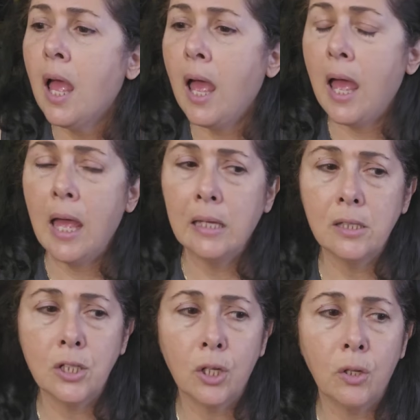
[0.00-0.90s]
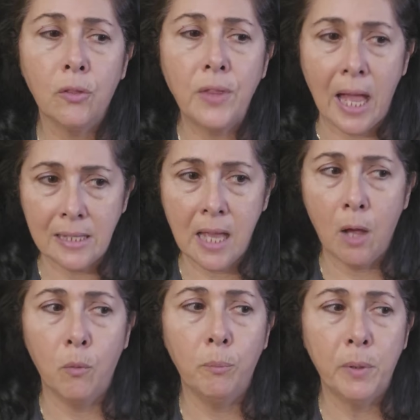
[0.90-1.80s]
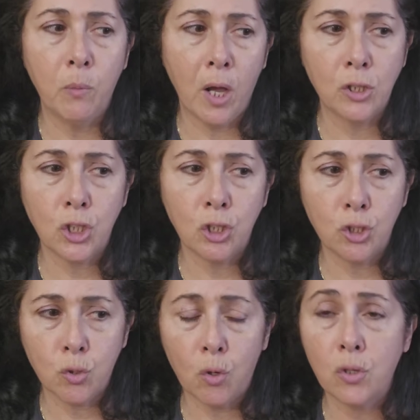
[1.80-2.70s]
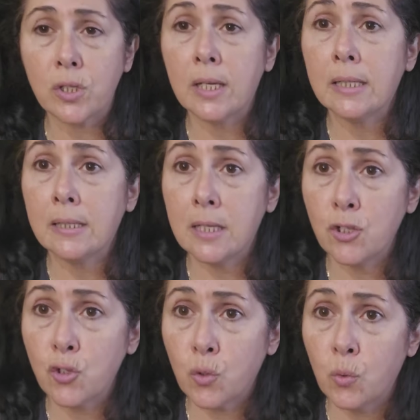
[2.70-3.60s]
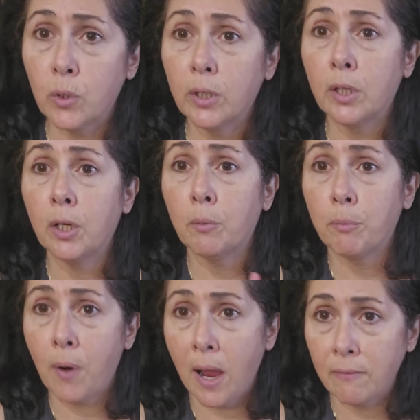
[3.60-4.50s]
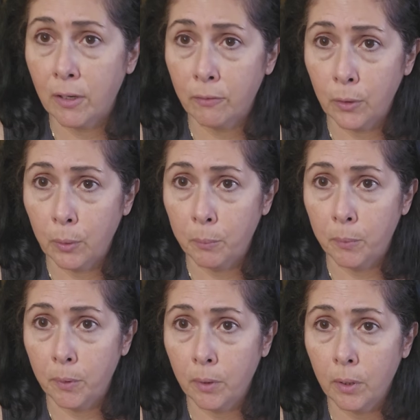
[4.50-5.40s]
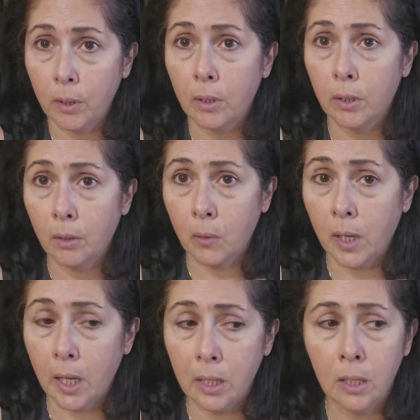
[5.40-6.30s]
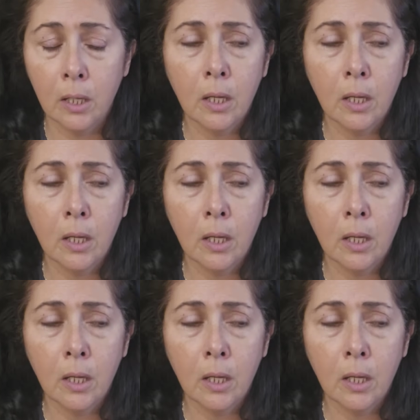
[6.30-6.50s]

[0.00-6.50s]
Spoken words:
And that's how we'll be watching Jaws. Discord, private room. Okay?